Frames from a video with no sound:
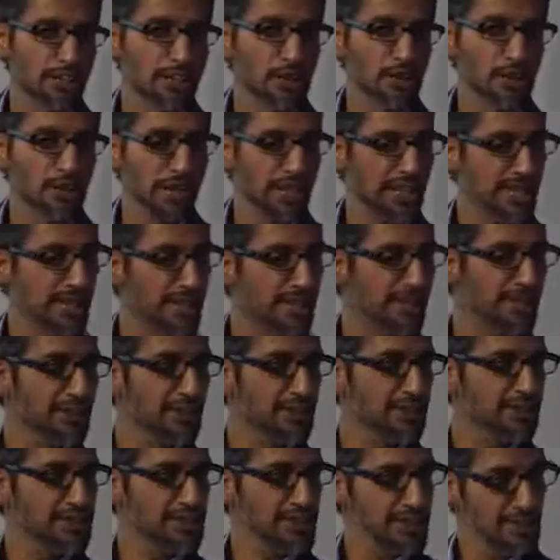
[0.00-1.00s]
20
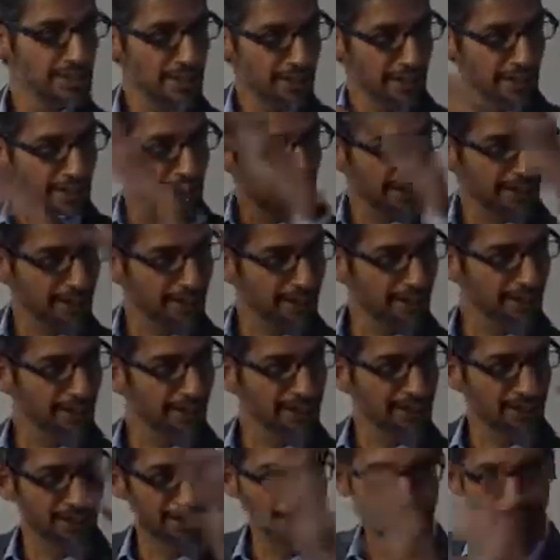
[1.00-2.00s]
girls in
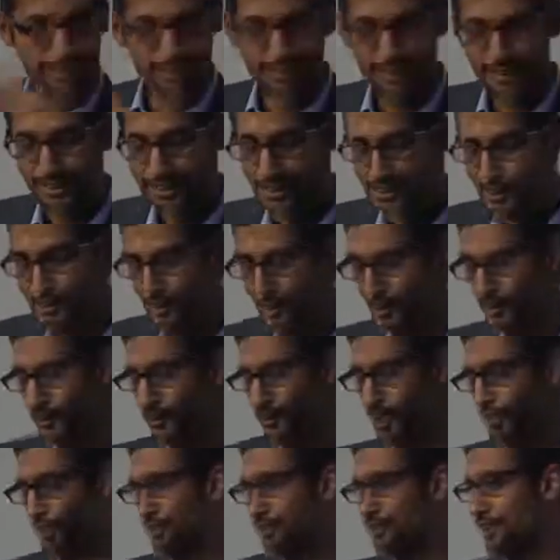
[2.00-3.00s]
a
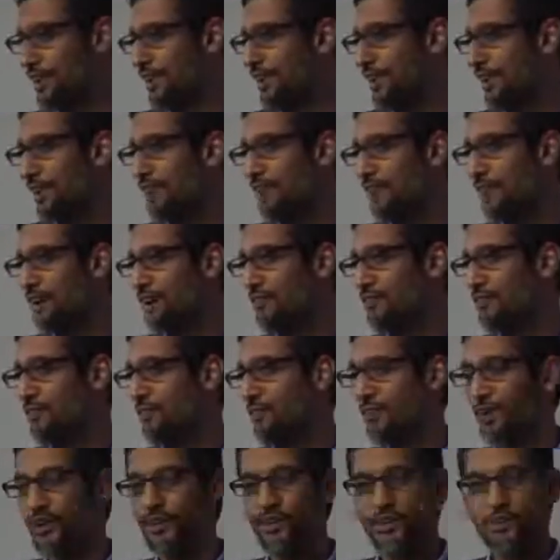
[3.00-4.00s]
school of
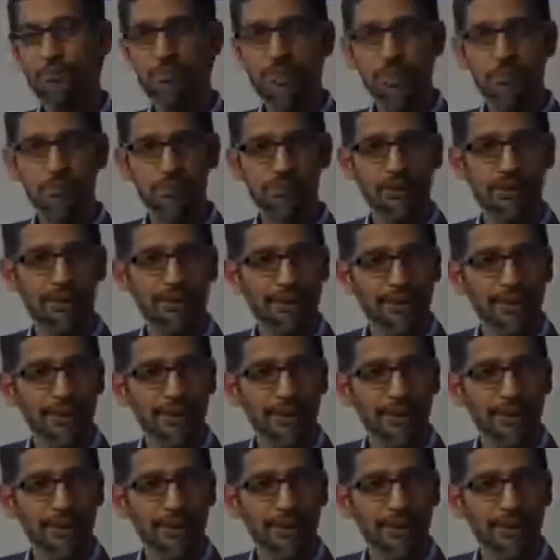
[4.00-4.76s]
400 people,